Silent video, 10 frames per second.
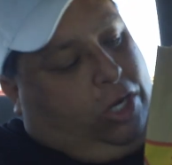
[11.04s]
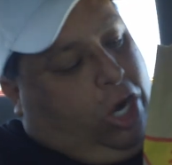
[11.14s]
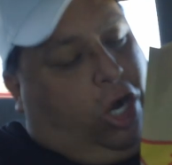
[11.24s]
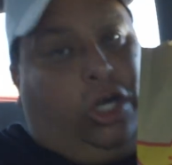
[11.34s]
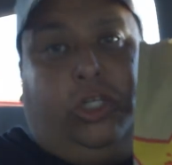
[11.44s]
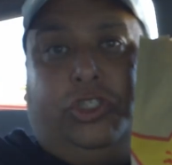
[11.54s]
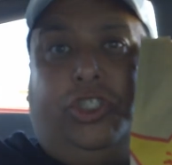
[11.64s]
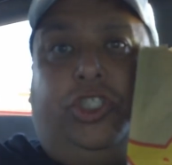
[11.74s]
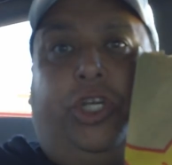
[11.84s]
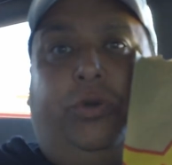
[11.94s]
Carl's
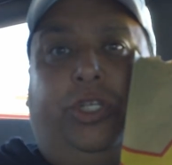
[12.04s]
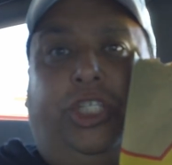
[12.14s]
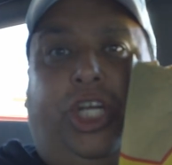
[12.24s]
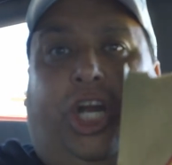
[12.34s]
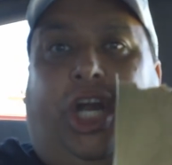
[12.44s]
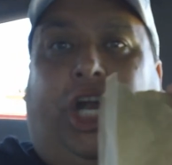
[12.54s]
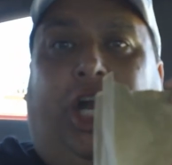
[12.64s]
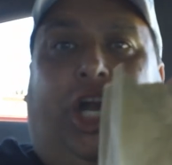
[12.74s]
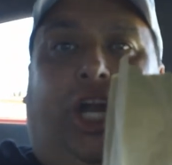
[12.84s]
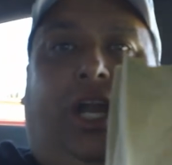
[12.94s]

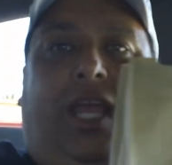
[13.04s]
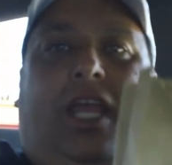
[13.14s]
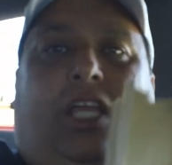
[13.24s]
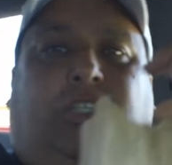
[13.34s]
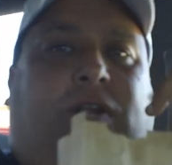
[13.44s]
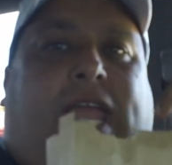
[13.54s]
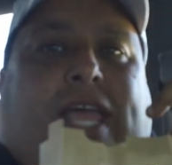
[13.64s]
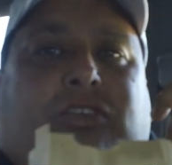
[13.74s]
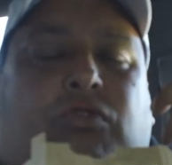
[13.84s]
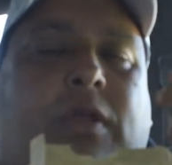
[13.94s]
Jr. So it
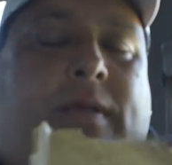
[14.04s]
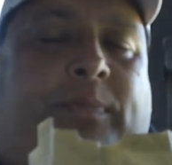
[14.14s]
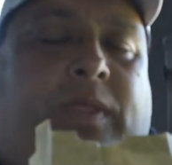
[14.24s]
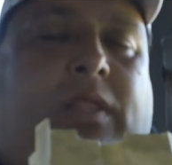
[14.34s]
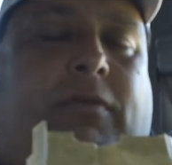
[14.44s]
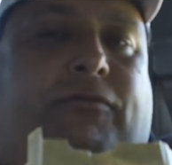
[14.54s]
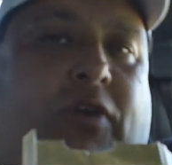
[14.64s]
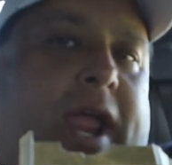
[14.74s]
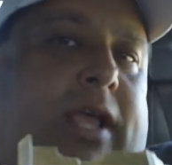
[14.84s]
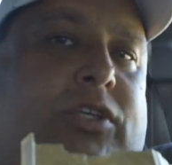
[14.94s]
has the
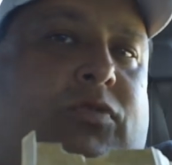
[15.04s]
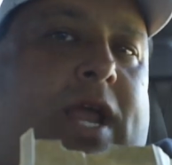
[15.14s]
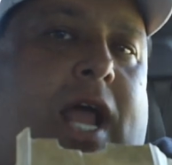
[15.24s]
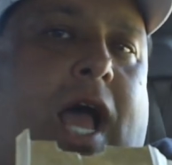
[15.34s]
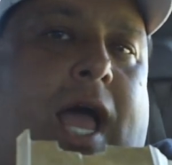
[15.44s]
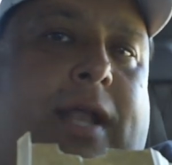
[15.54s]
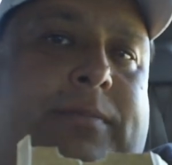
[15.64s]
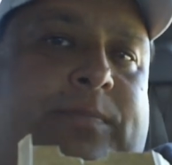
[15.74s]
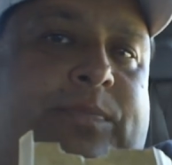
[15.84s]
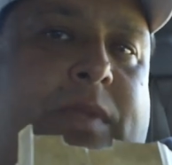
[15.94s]
Frank's Red Hot
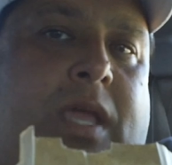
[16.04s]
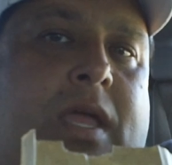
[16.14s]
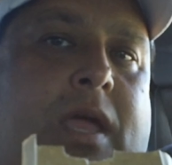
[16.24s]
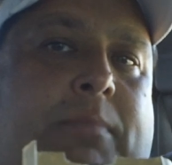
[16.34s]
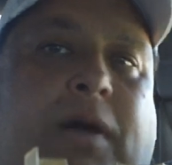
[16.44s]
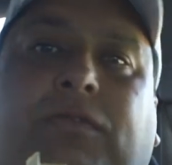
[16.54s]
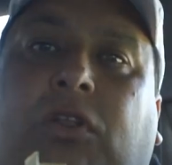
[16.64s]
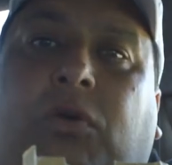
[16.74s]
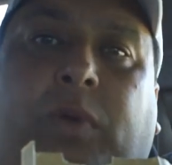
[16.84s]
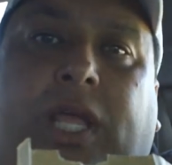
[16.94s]

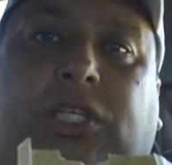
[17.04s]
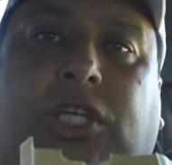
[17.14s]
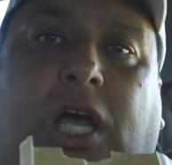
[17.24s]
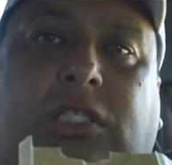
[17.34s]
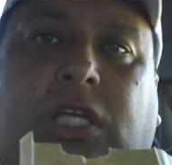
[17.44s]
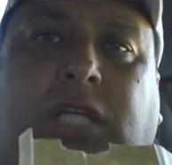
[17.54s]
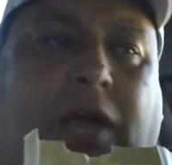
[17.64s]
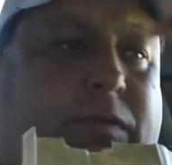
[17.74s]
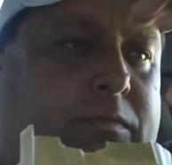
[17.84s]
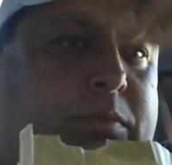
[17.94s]
Buffalo Wing Sauce on
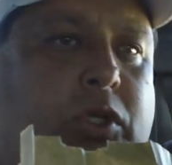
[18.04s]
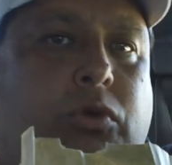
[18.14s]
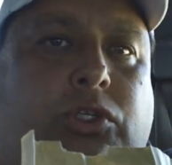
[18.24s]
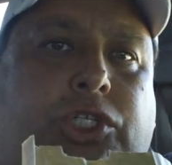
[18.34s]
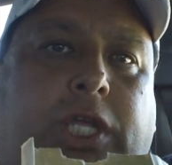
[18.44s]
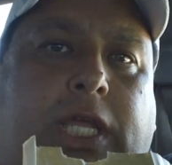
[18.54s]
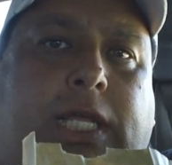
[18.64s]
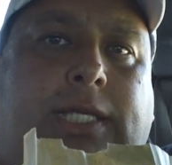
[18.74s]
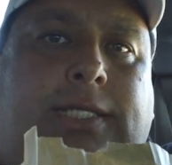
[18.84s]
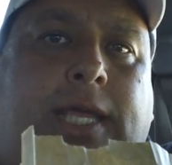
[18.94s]
top of blue
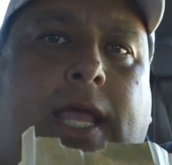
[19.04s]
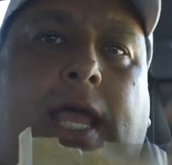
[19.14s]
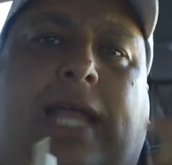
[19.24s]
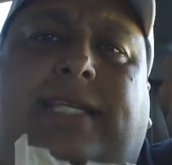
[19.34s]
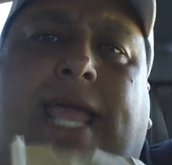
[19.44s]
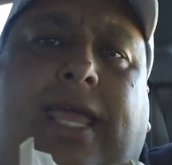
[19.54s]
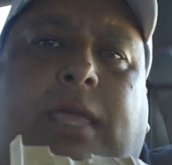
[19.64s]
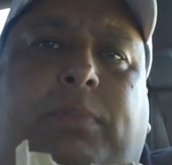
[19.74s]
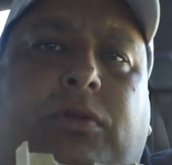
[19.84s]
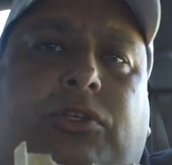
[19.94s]
cheese, a
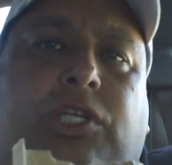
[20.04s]
tangy blue